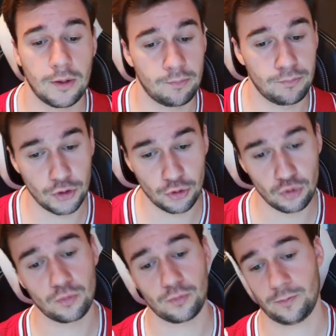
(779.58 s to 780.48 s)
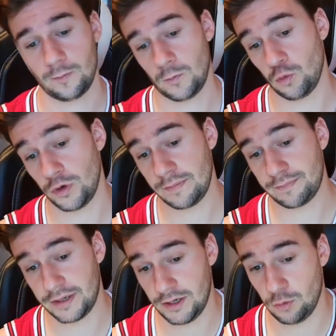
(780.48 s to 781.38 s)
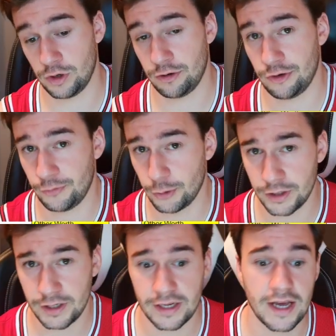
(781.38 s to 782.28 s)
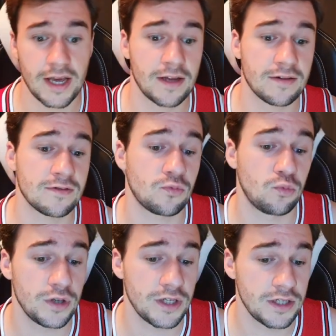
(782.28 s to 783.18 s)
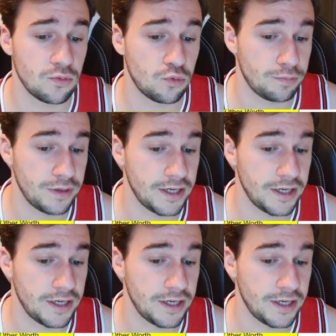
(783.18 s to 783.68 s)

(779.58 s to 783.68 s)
Mew, we paid 140 and we would be